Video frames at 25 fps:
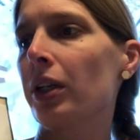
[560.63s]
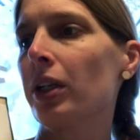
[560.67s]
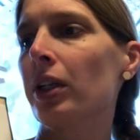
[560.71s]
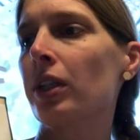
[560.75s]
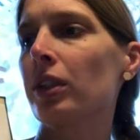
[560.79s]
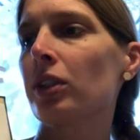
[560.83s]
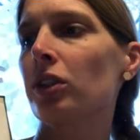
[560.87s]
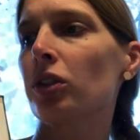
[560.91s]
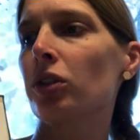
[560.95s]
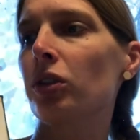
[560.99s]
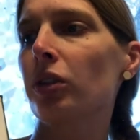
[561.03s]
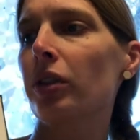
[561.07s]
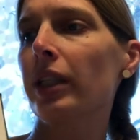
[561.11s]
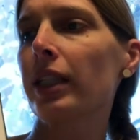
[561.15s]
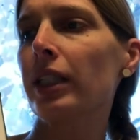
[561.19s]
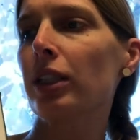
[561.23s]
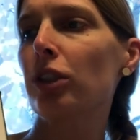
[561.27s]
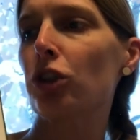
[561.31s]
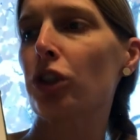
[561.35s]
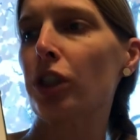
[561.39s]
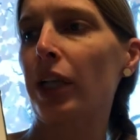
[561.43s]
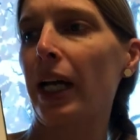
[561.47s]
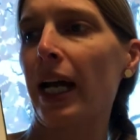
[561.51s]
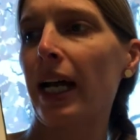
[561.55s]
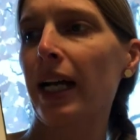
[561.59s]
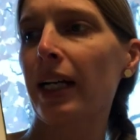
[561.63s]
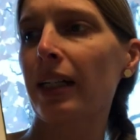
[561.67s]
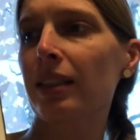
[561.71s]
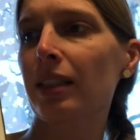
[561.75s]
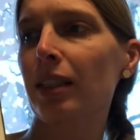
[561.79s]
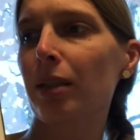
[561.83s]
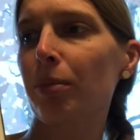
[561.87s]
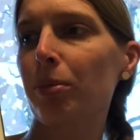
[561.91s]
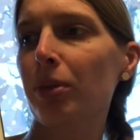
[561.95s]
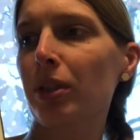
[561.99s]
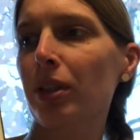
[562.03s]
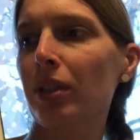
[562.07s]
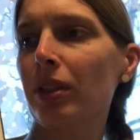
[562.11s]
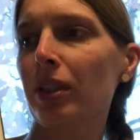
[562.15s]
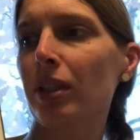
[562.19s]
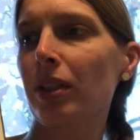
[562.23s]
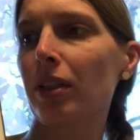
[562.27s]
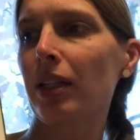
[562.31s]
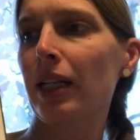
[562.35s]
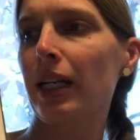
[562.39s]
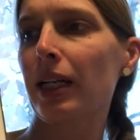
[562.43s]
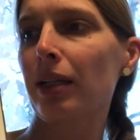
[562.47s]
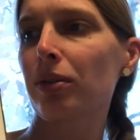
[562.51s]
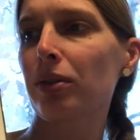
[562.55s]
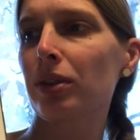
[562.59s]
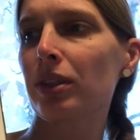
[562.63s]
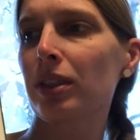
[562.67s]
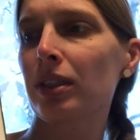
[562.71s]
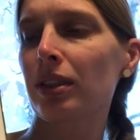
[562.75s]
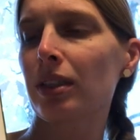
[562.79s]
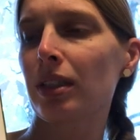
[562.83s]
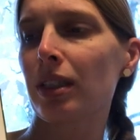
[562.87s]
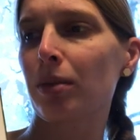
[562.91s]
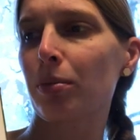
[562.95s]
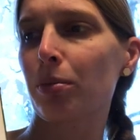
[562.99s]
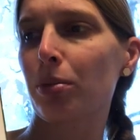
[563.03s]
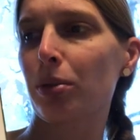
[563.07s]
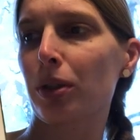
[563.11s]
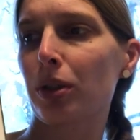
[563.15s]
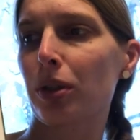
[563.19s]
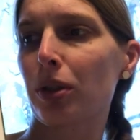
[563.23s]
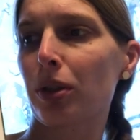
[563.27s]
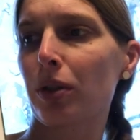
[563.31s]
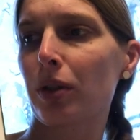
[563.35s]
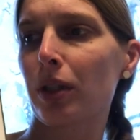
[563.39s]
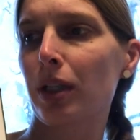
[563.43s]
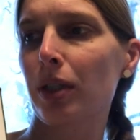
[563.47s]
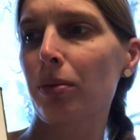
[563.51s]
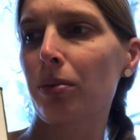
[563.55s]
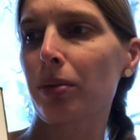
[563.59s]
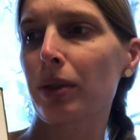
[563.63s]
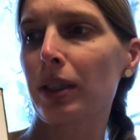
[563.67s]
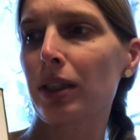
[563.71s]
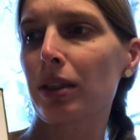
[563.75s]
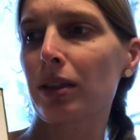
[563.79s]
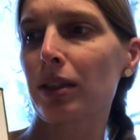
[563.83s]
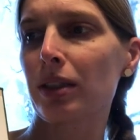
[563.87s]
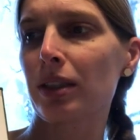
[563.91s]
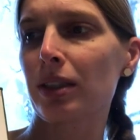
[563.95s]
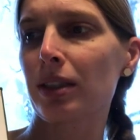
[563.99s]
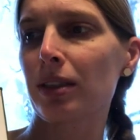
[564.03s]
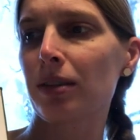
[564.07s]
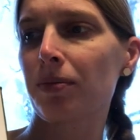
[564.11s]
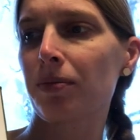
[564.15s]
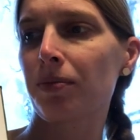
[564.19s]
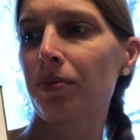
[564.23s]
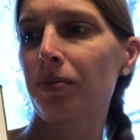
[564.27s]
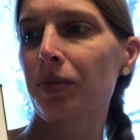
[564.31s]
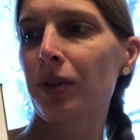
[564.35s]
So they jacked up the little house and put her on wheels.